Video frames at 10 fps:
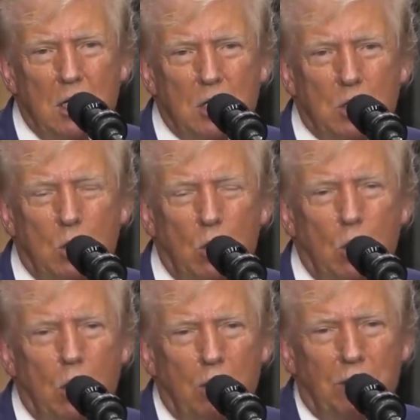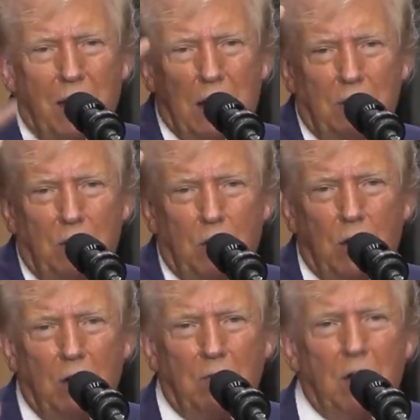So all of that, if
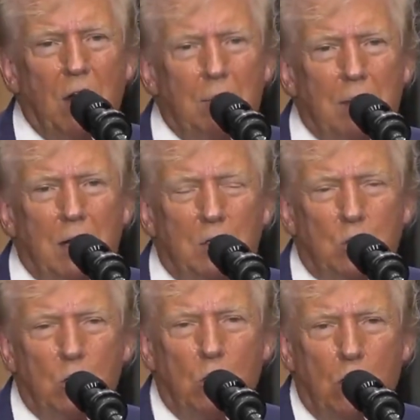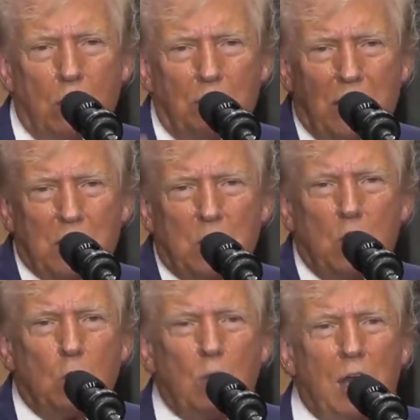you're an environmentalist, all of that's
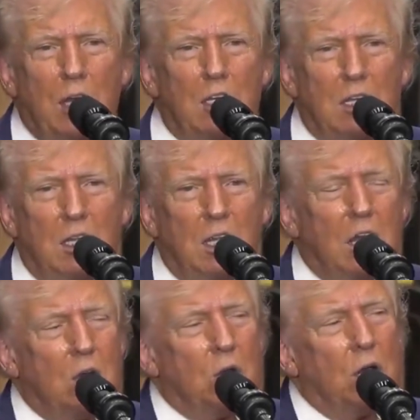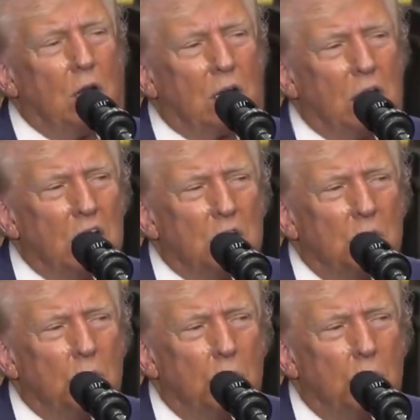going right into the air in our country.